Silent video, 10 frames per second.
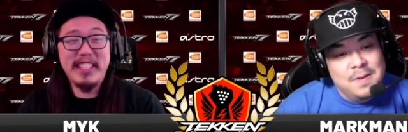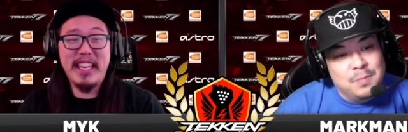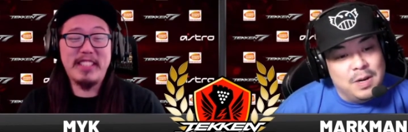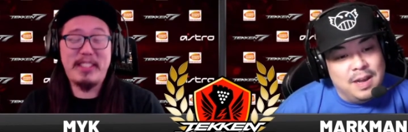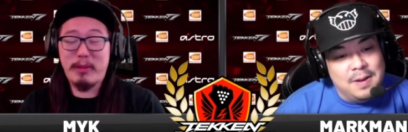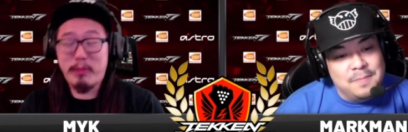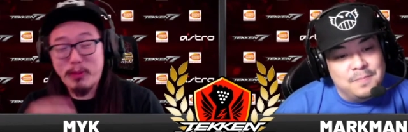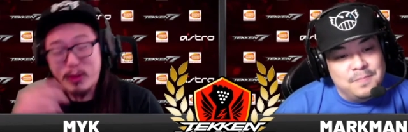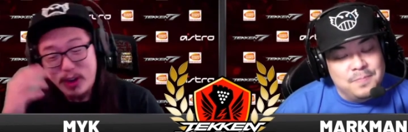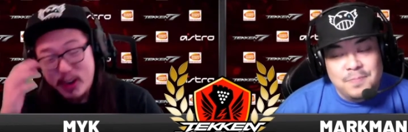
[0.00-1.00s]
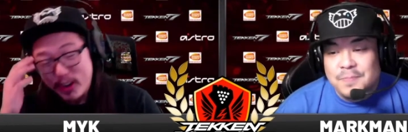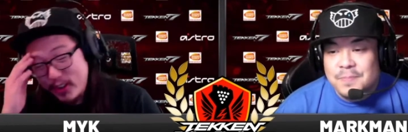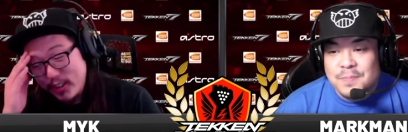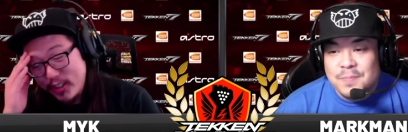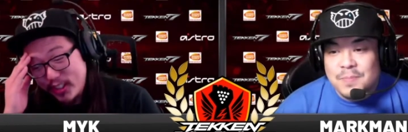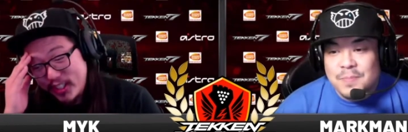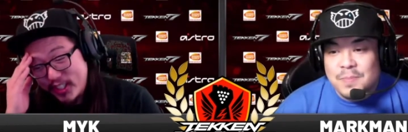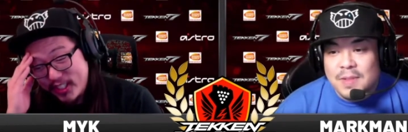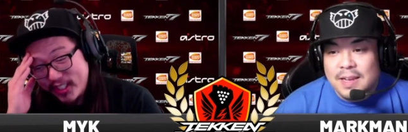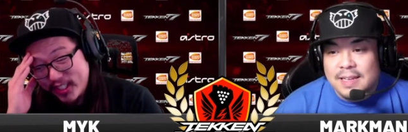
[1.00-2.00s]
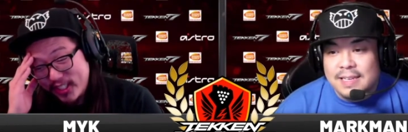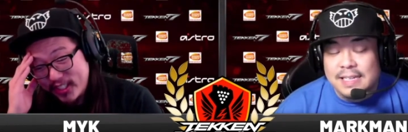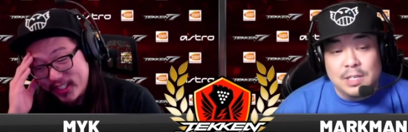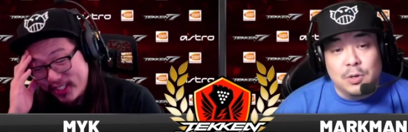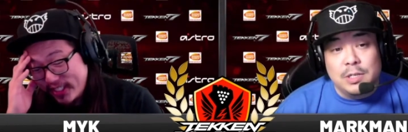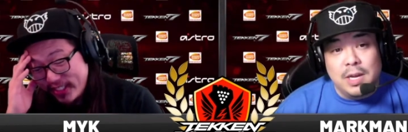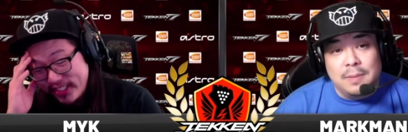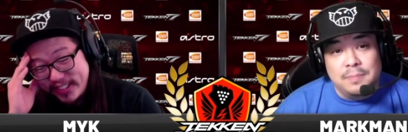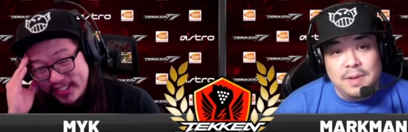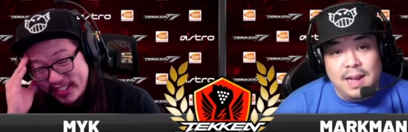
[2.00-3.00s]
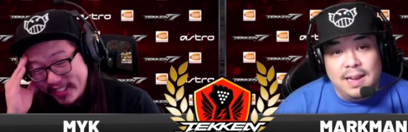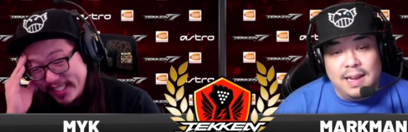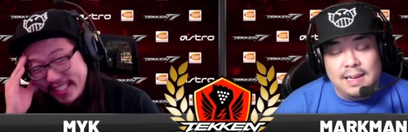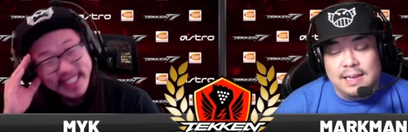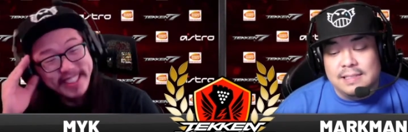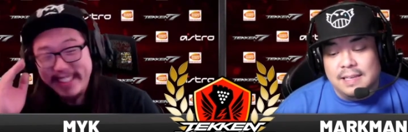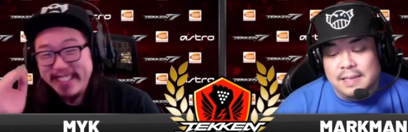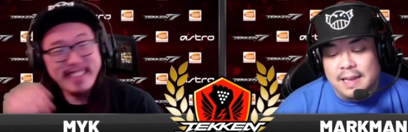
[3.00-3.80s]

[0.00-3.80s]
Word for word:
Speaker 1: But um, he did a great job. I, I gotta say,